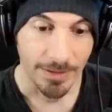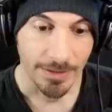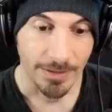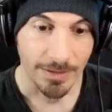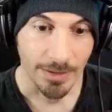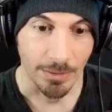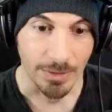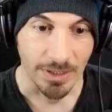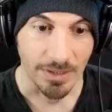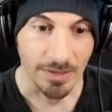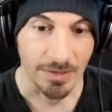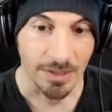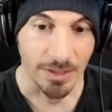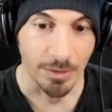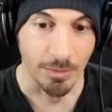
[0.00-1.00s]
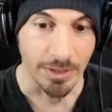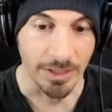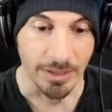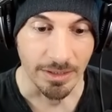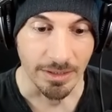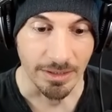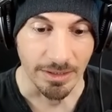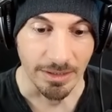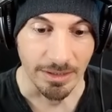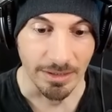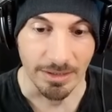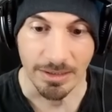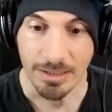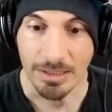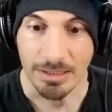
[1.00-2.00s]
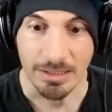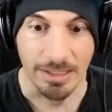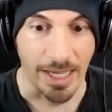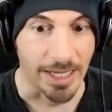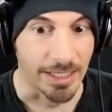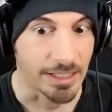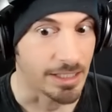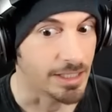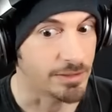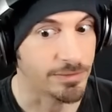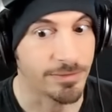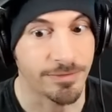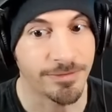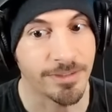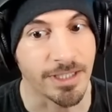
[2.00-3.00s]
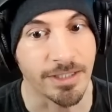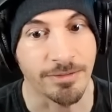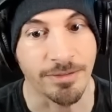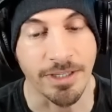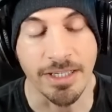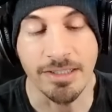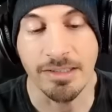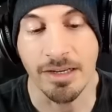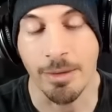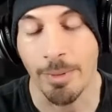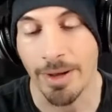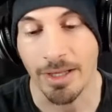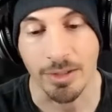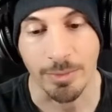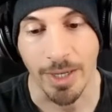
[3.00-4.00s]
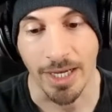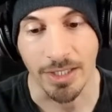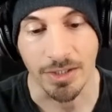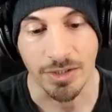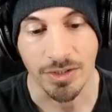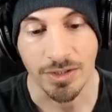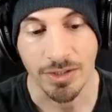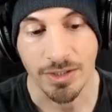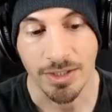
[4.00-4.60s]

So this is a unit that if if he's in a balance patch,